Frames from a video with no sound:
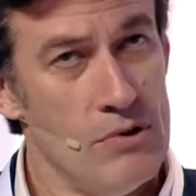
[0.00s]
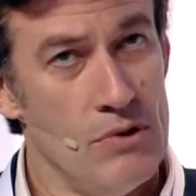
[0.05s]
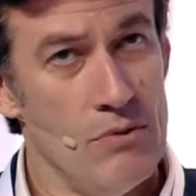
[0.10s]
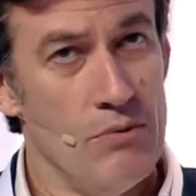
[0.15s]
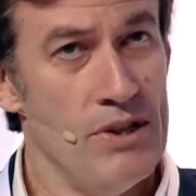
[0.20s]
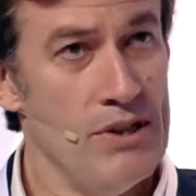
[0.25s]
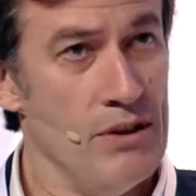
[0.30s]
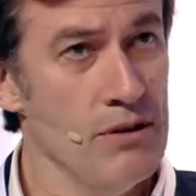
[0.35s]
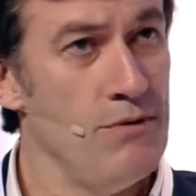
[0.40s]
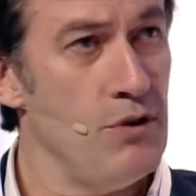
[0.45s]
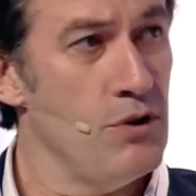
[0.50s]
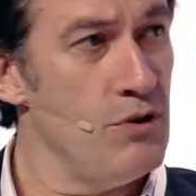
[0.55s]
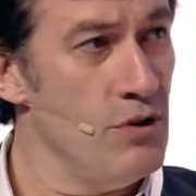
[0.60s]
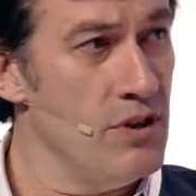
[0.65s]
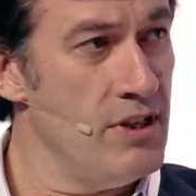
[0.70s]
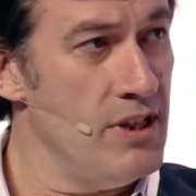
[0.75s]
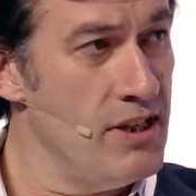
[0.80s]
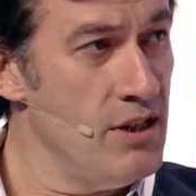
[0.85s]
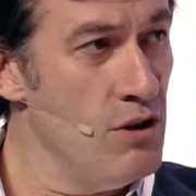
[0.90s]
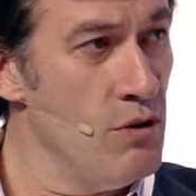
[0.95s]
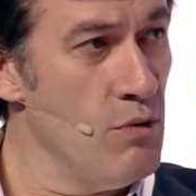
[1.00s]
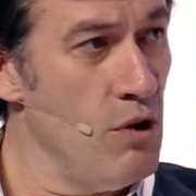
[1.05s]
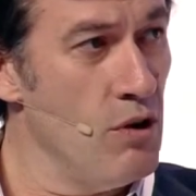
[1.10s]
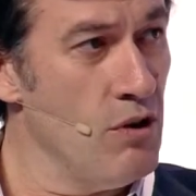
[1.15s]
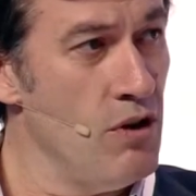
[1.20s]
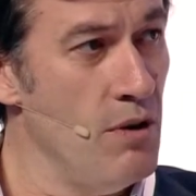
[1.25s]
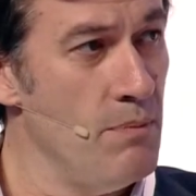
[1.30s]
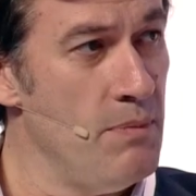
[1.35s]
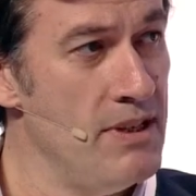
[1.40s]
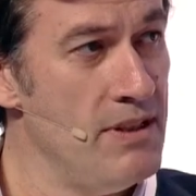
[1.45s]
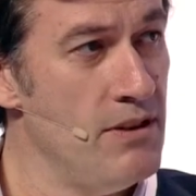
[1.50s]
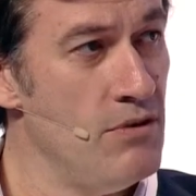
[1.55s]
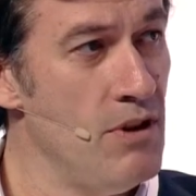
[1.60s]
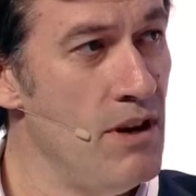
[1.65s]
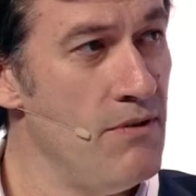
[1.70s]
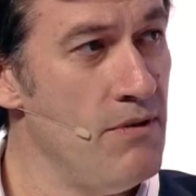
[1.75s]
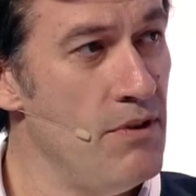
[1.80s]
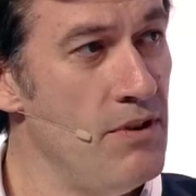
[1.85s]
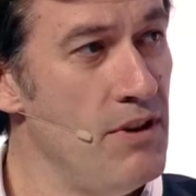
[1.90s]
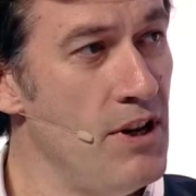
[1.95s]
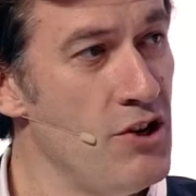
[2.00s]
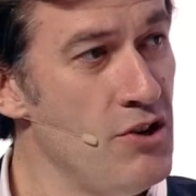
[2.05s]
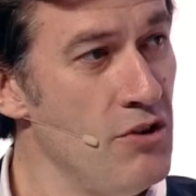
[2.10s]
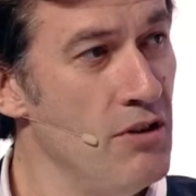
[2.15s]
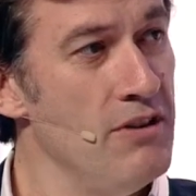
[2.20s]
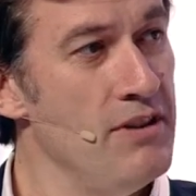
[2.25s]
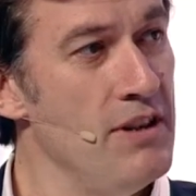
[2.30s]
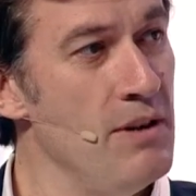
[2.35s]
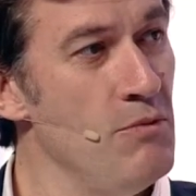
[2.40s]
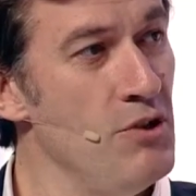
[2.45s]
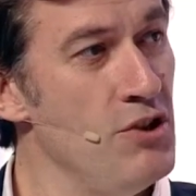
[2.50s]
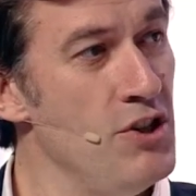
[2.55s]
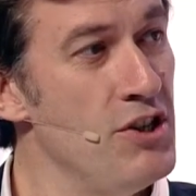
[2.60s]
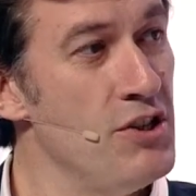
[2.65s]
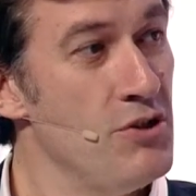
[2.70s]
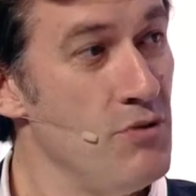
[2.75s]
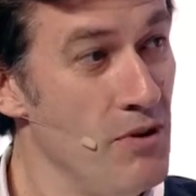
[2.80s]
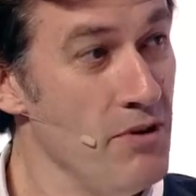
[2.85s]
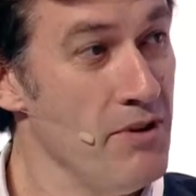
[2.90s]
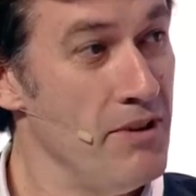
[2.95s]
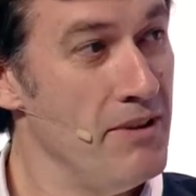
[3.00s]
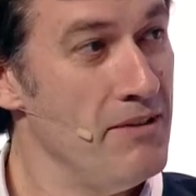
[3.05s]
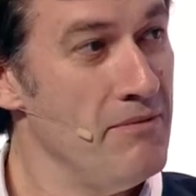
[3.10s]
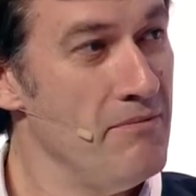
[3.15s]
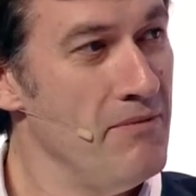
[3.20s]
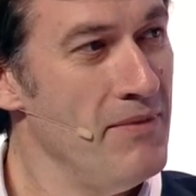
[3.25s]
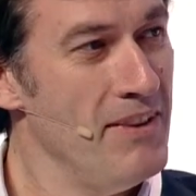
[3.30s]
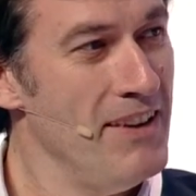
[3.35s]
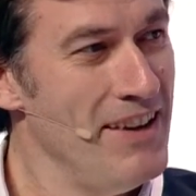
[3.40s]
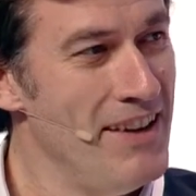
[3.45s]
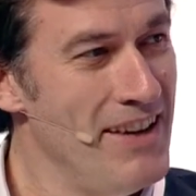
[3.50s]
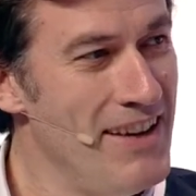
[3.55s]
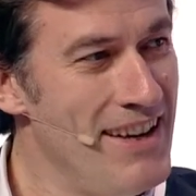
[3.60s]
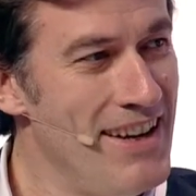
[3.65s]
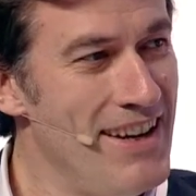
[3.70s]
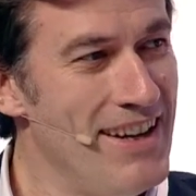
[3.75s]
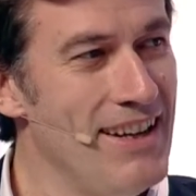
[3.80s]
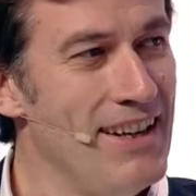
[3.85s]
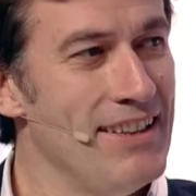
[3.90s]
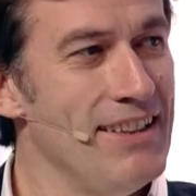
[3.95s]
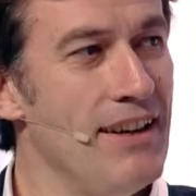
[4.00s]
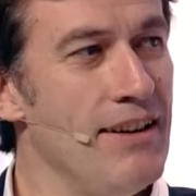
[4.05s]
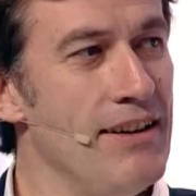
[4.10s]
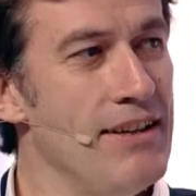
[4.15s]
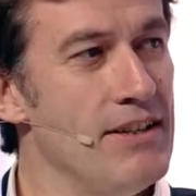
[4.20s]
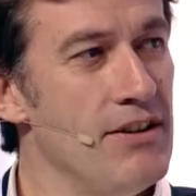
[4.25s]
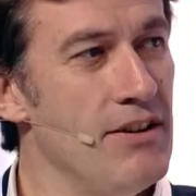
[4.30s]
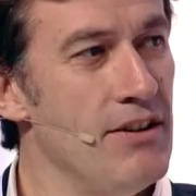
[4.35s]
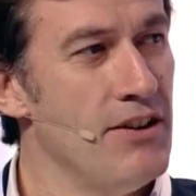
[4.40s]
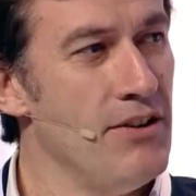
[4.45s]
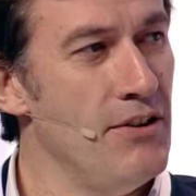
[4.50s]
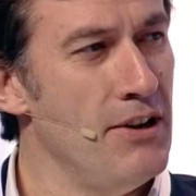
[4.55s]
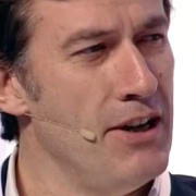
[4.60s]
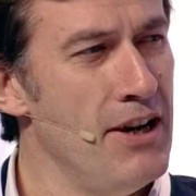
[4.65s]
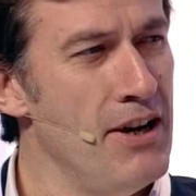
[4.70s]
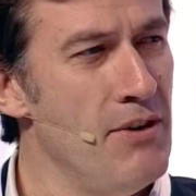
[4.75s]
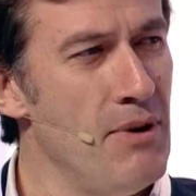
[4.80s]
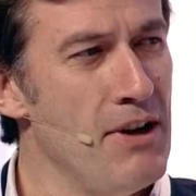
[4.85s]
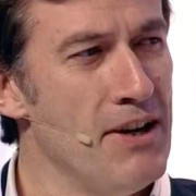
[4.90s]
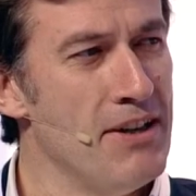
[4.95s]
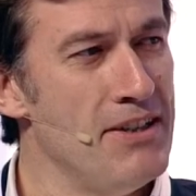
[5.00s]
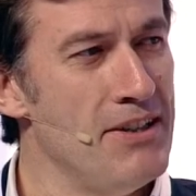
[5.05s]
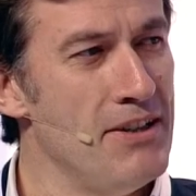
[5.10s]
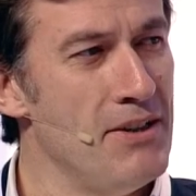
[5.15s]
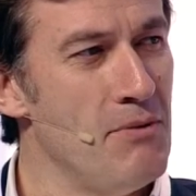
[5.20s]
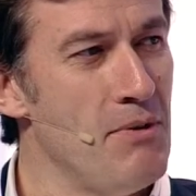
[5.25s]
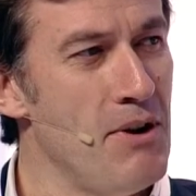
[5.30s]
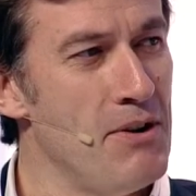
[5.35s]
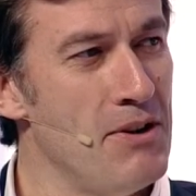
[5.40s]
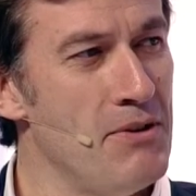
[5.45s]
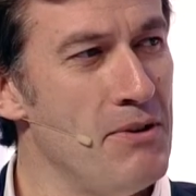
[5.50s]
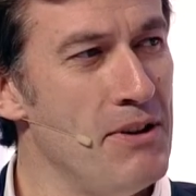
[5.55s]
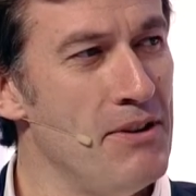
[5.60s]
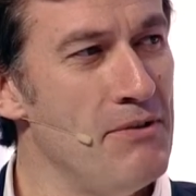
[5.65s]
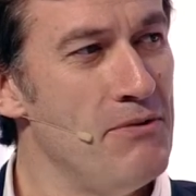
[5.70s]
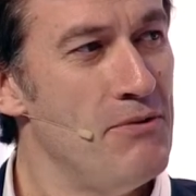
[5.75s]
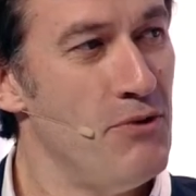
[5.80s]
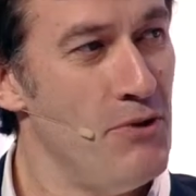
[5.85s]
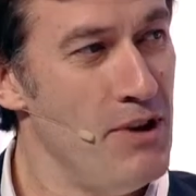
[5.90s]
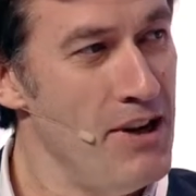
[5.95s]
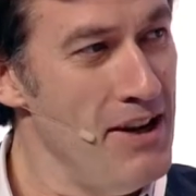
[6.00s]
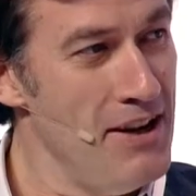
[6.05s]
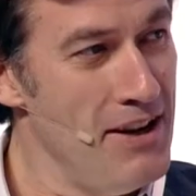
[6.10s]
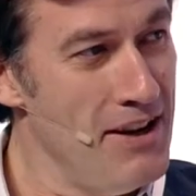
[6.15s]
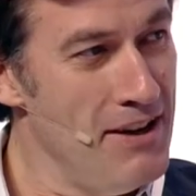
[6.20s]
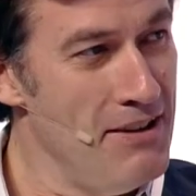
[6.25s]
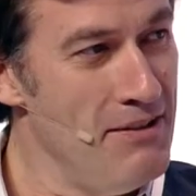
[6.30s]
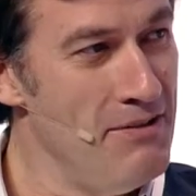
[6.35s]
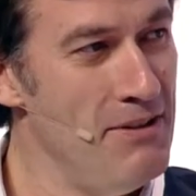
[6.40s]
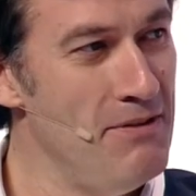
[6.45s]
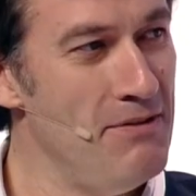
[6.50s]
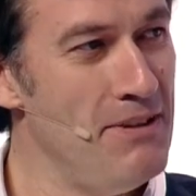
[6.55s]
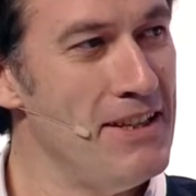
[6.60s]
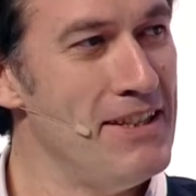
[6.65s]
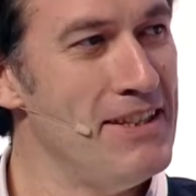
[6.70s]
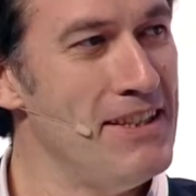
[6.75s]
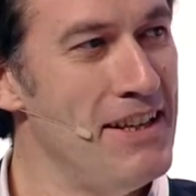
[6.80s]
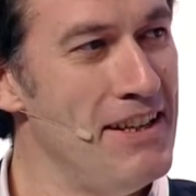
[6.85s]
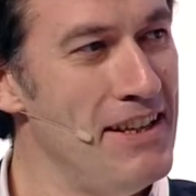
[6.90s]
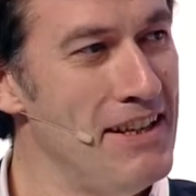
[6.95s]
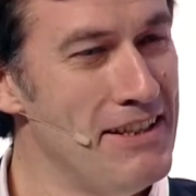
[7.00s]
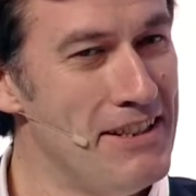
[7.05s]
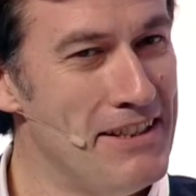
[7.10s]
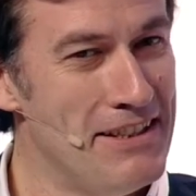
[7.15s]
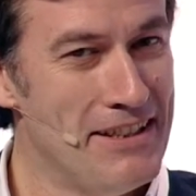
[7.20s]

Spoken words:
reasons for success in the World Cup is to have a national team which is strong. Qatar is currently ranked 103 in FIFA standings.